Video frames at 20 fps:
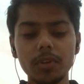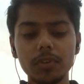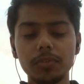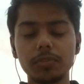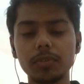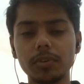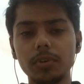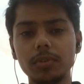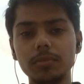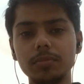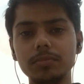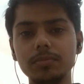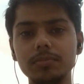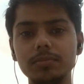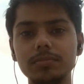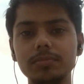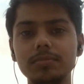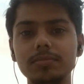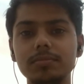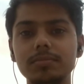So
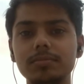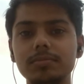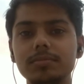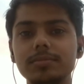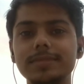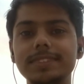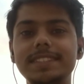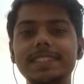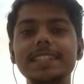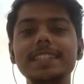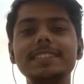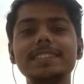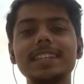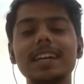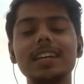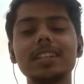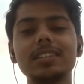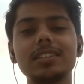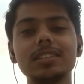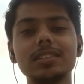these
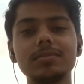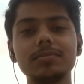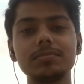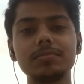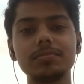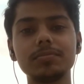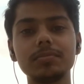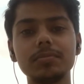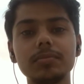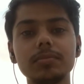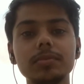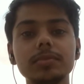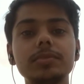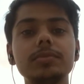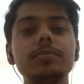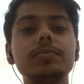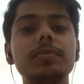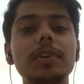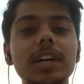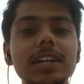are the
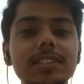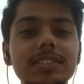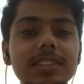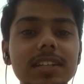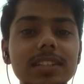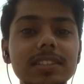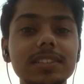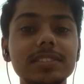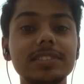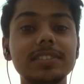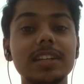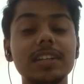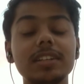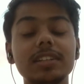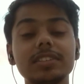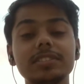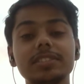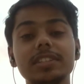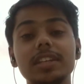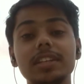fast charging
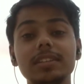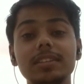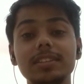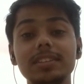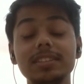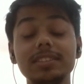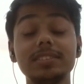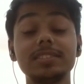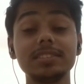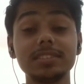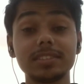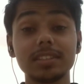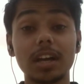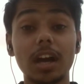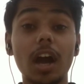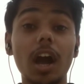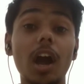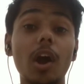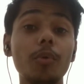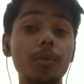standards, and this is
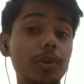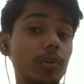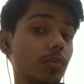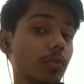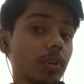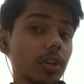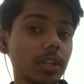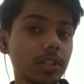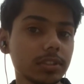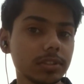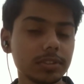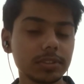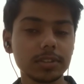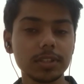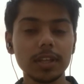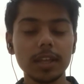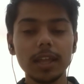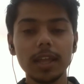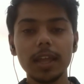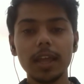how it works,
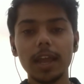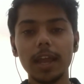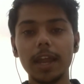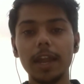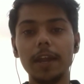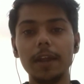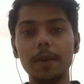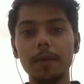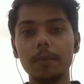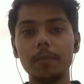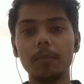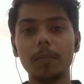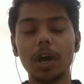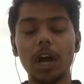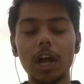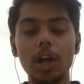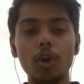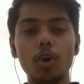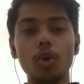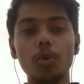and
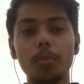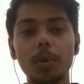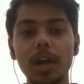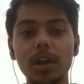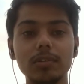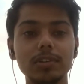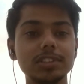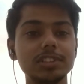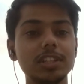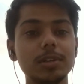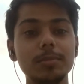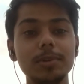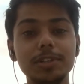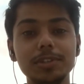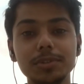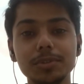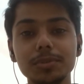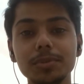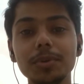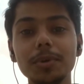I hope I was able
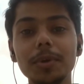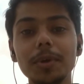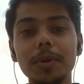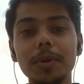to